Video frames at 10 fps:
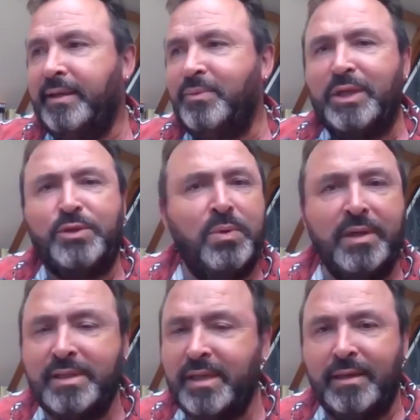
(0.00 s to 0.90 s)
which
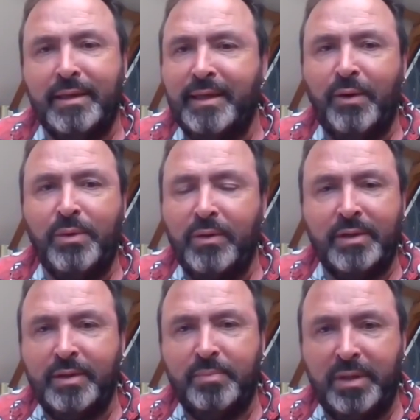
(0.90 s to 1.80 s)
were suddenly no
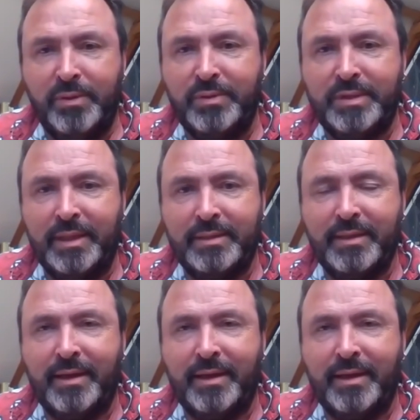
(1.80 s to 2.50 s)
longer polluted